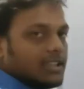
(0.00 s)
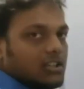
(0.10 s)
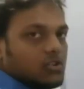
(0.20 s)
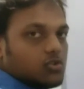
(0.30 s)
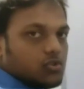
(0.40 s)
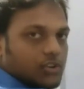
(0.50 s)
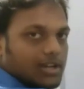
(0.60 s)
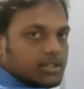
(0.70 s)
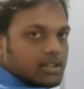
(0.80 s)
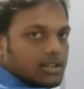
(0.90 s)
into 2
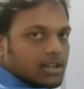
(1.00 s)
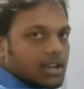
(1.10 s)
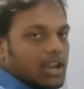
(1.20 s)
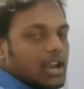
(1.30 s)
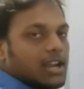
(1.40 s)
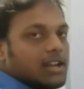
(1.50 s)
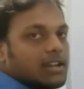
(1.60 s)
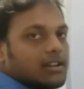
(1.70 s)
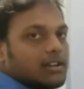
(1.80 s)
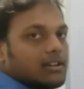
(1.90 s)
factor, and